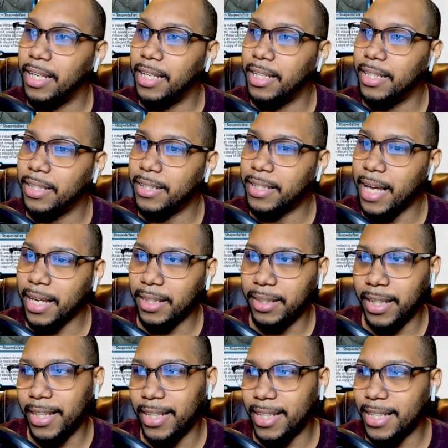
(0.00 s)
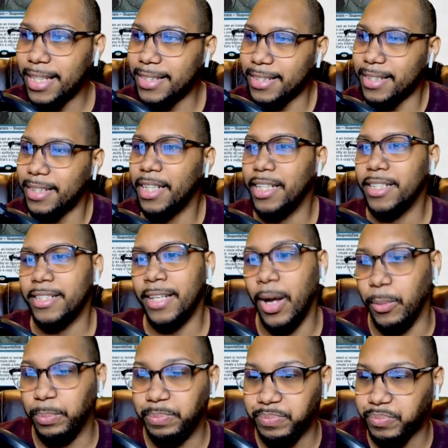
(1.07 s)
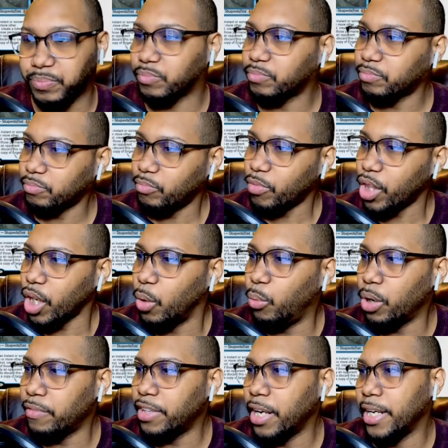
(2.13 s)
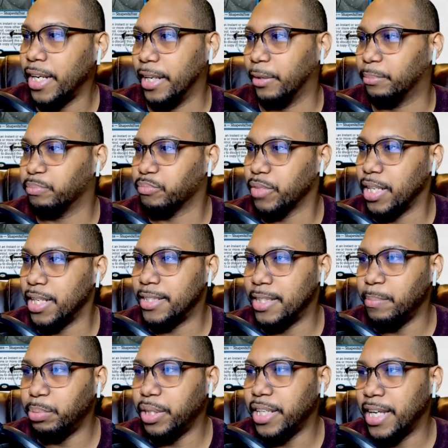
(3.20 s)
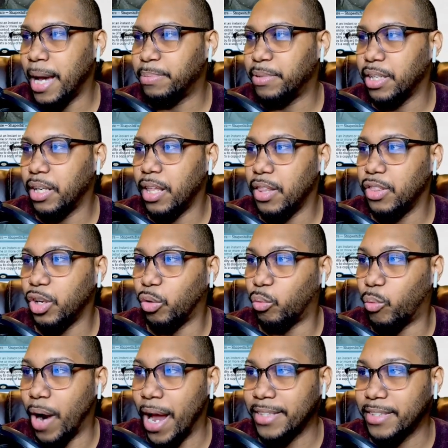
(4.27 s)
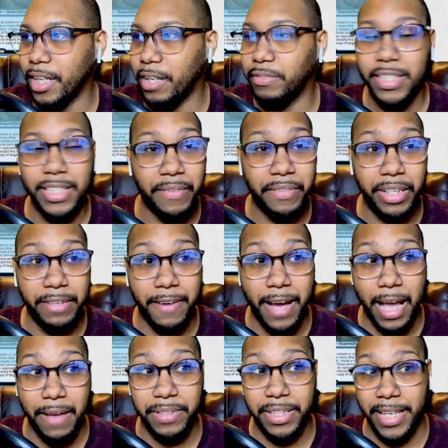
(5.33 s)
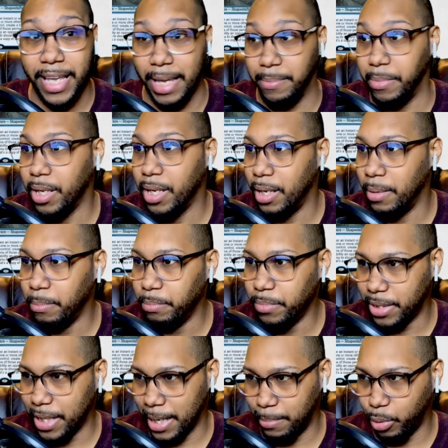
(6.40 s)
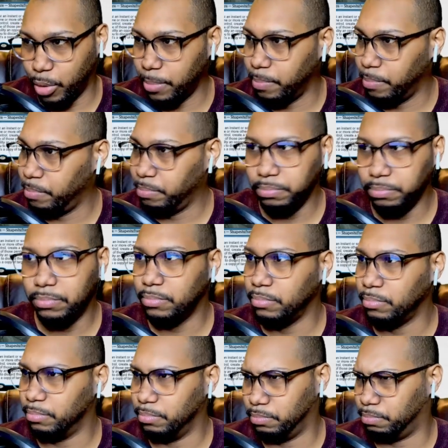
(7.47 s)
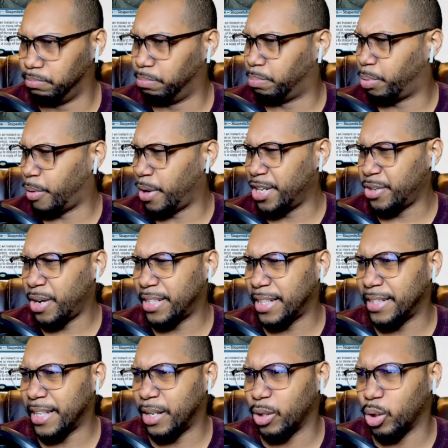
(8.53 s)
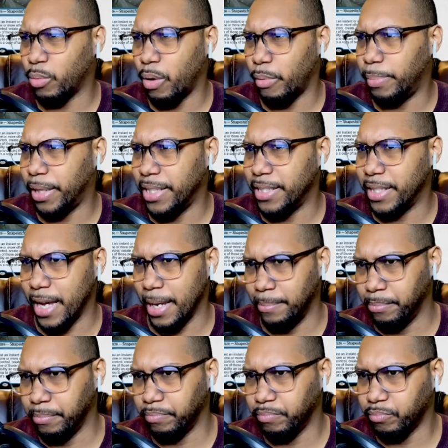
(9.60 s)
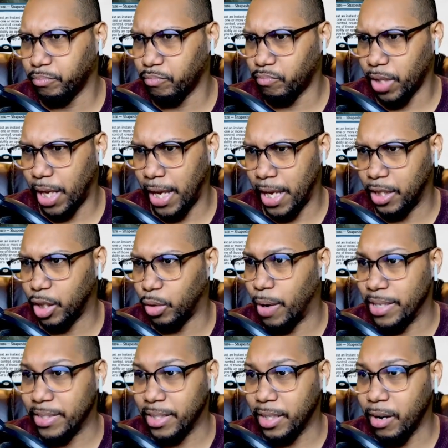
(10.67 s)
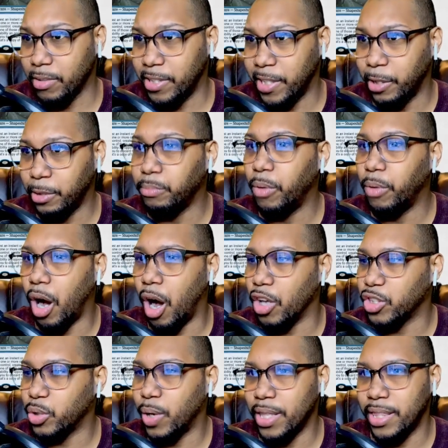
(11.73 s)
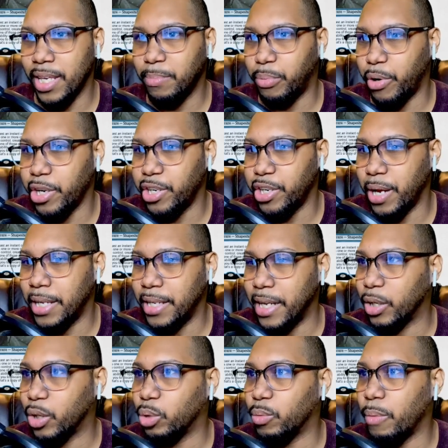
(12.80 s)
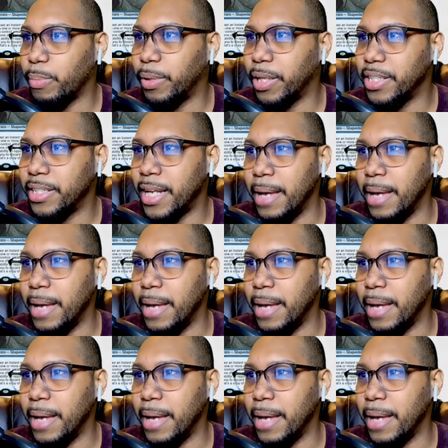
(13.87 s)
deck list. So what I've done here is simply kept the rest of the 75 the same. Sideboard, pretty sure that's identical to what we played today. And the rest of the cards here, also, I think, pretty identical to what we played today.